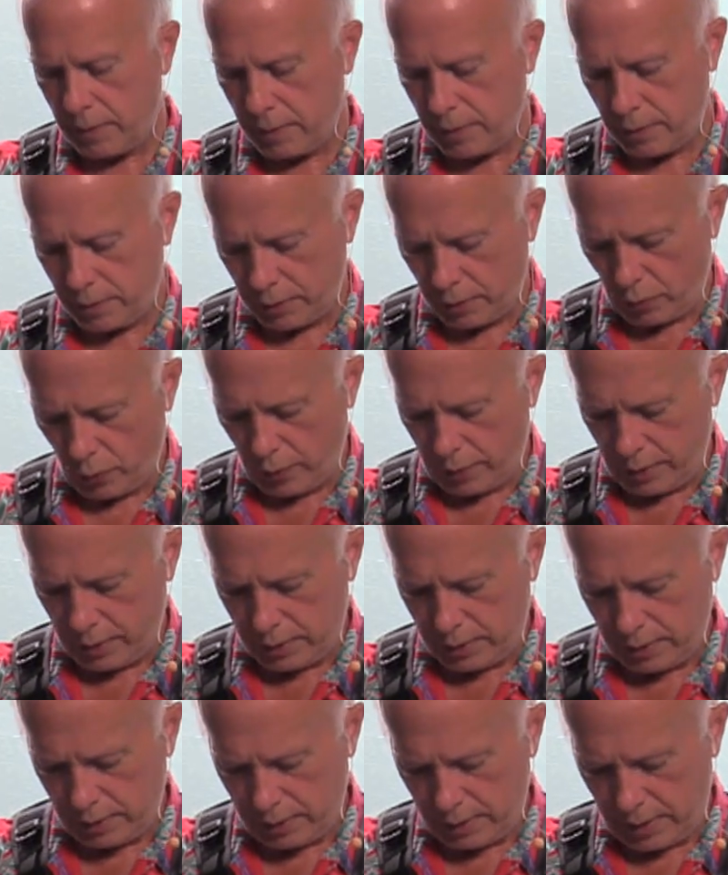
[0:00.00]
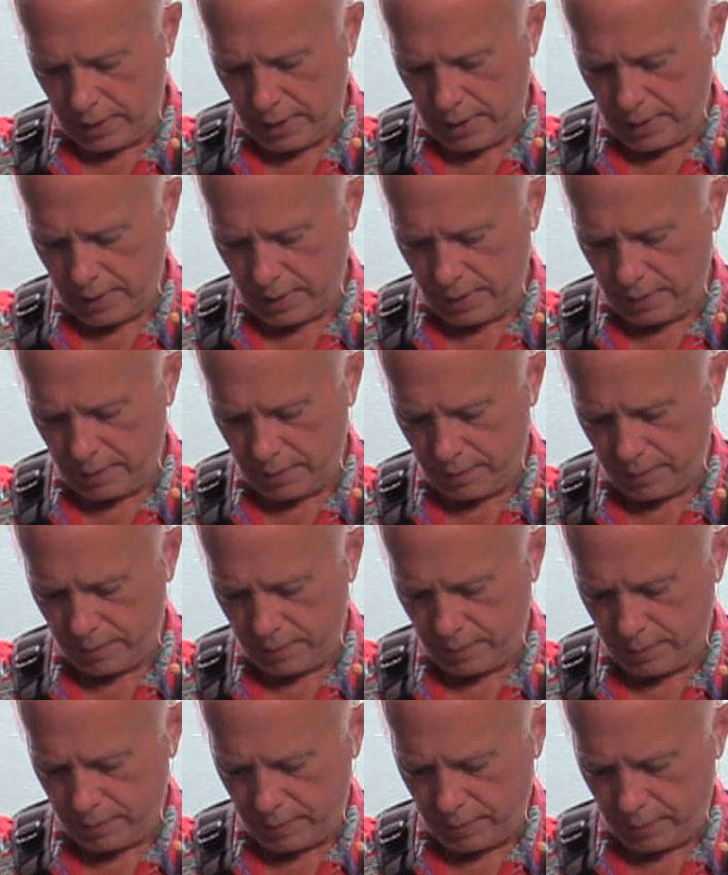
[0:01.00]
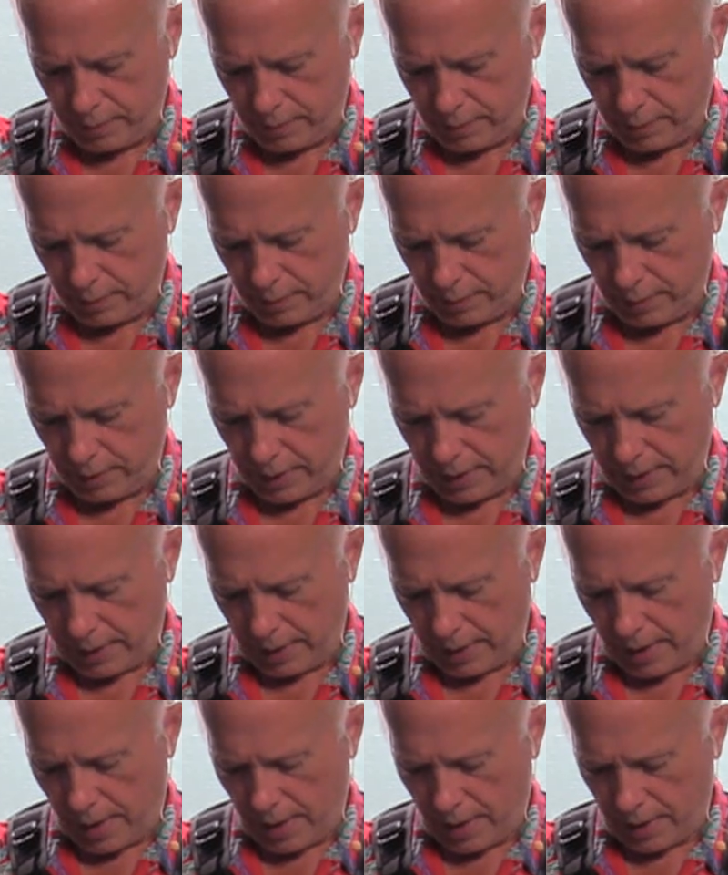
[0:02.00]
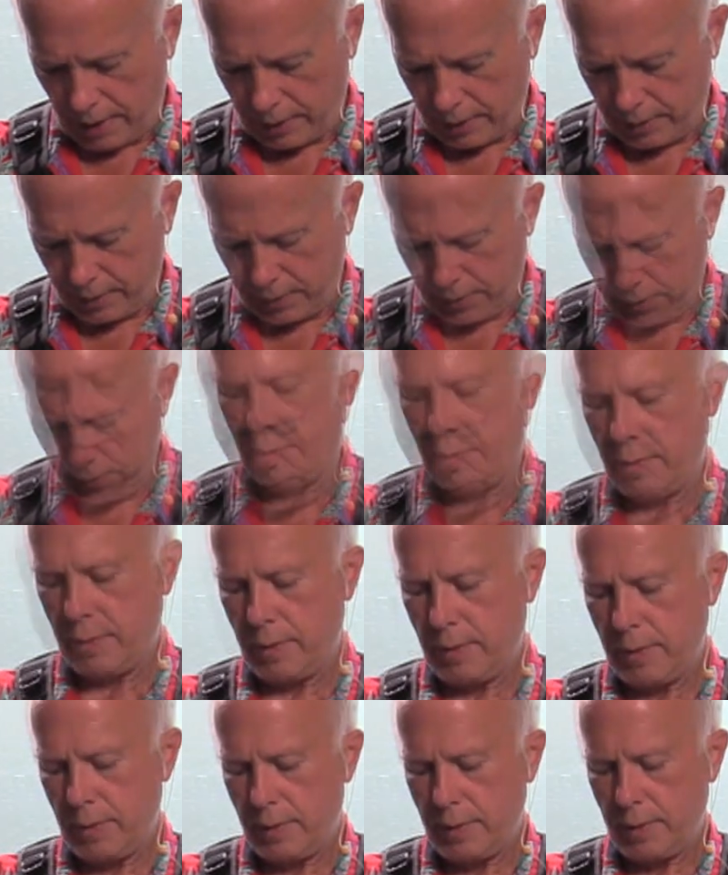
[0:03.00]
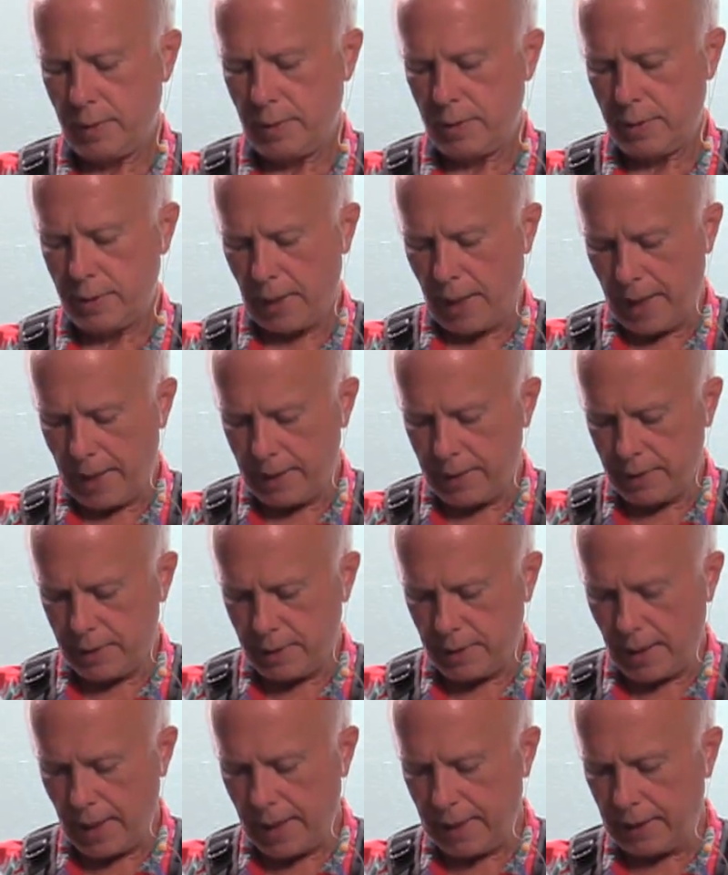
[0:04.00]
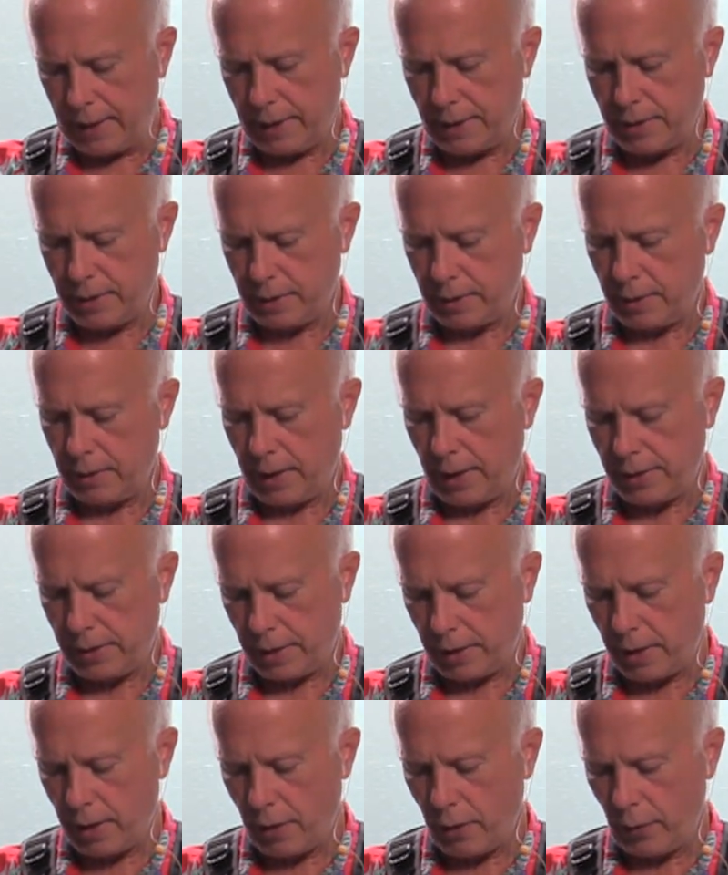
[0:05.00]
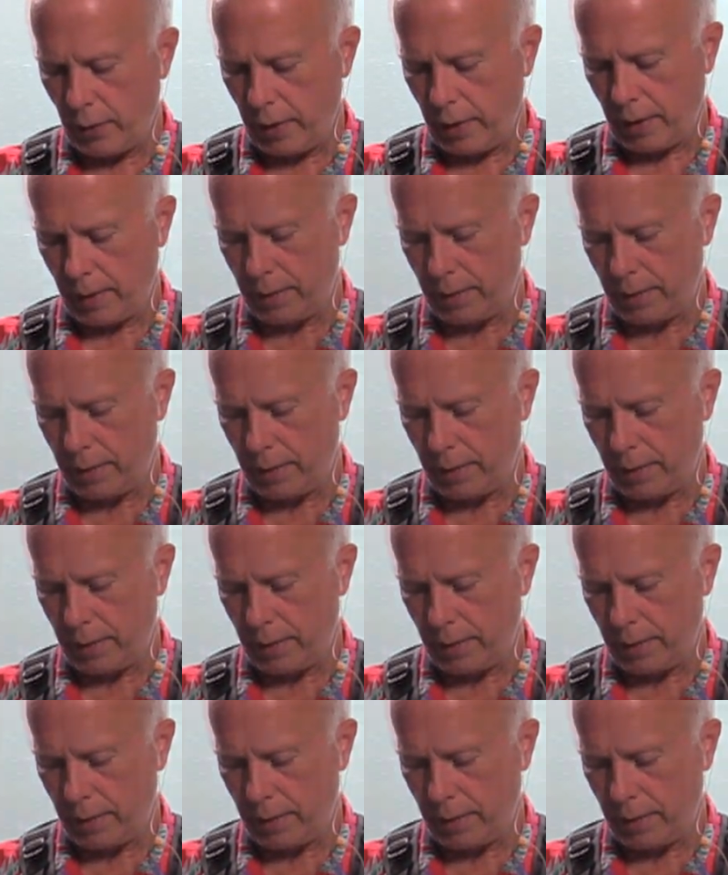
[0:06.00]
So when this is in and locked, side to side lets it go in.